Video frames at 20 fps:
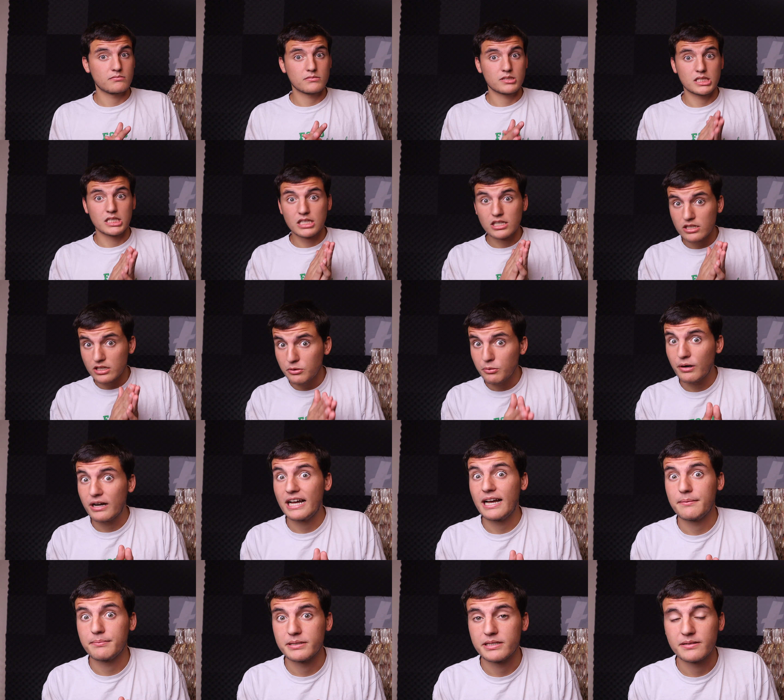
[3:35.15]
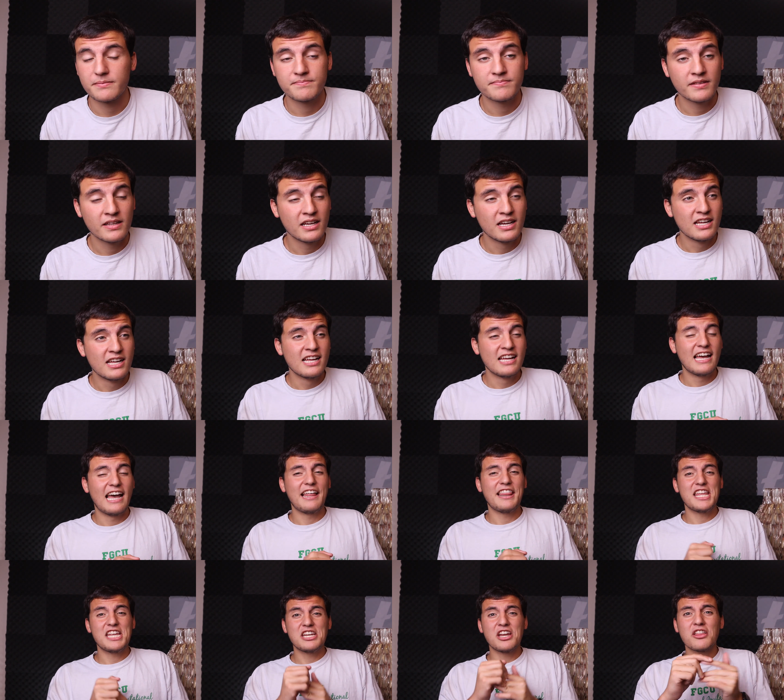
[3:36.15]
It's literally what happened.
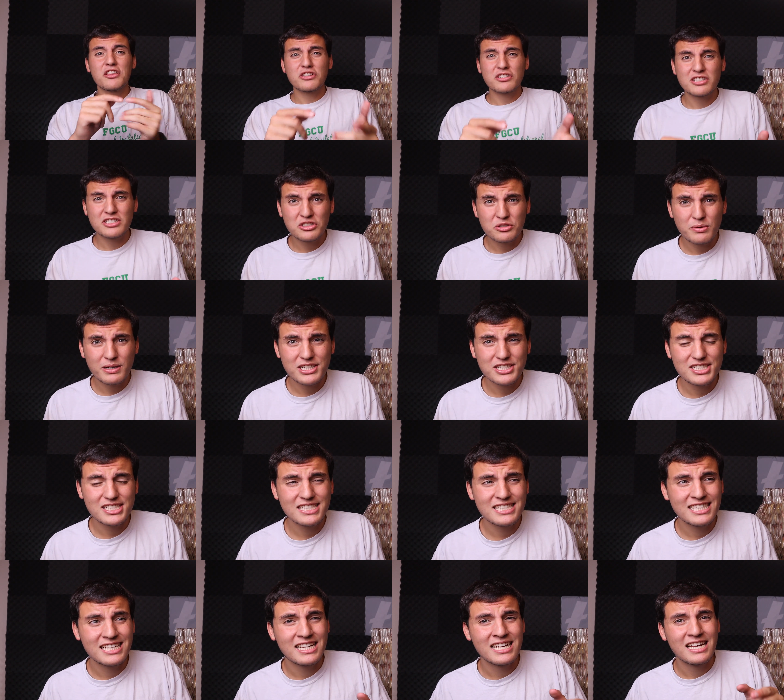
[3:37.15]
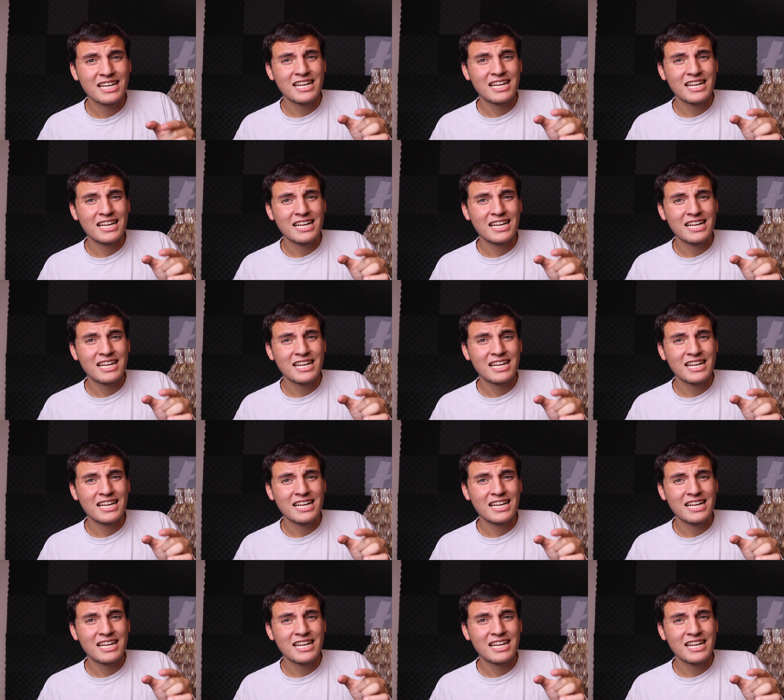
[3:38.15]
And another situation,